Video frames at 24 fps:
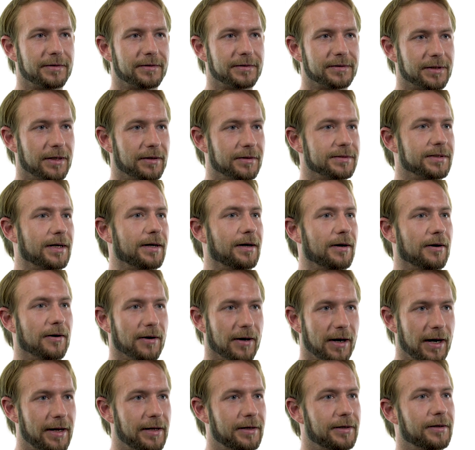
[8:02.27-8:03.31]
So I was like, all
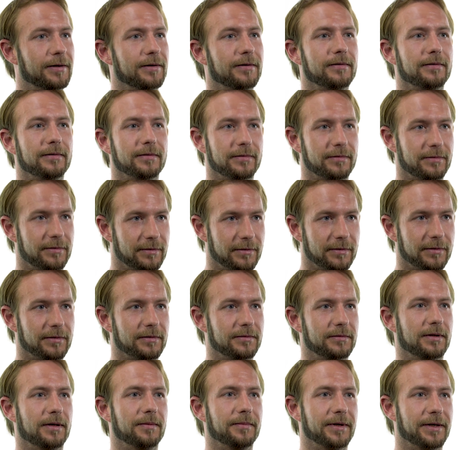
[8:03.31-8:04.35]
right, dude,
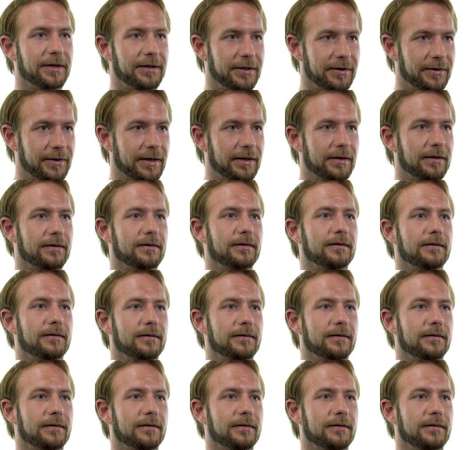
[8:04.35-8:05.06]
I'm going to do it.